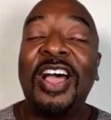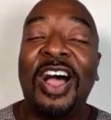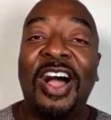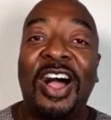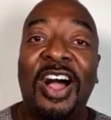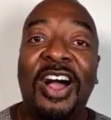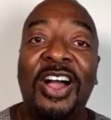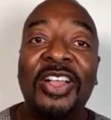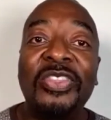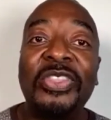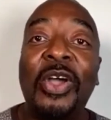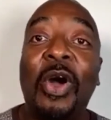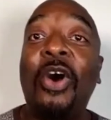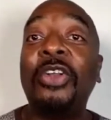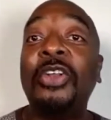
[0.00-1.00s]
All
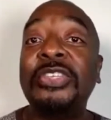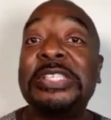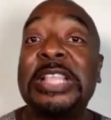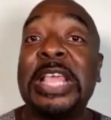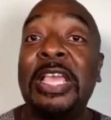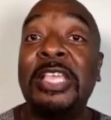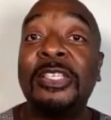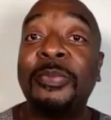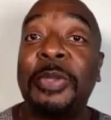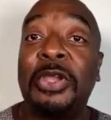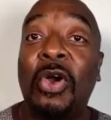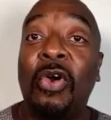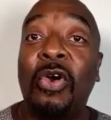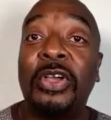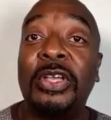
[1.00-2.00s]
those things
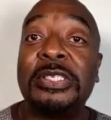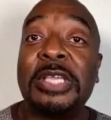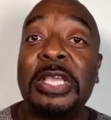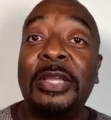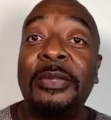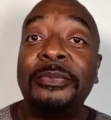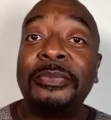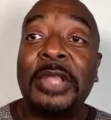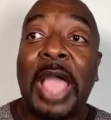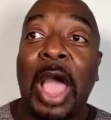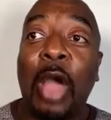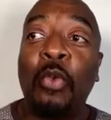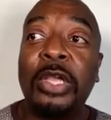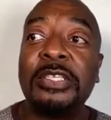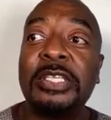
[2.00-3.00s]
because I
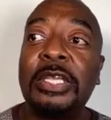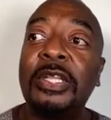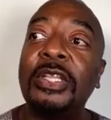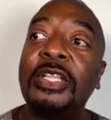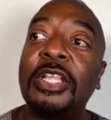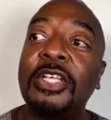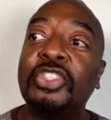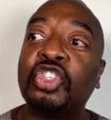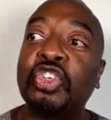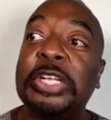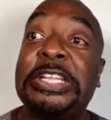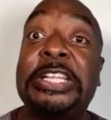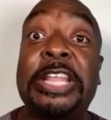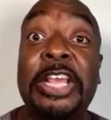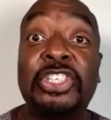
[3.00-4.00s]
wasn't the
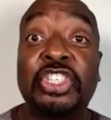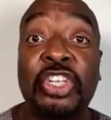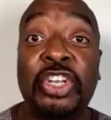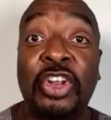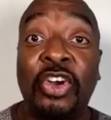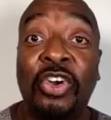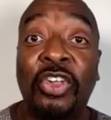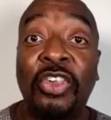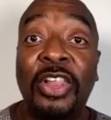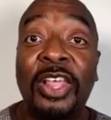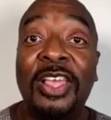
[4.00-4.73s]
traditional,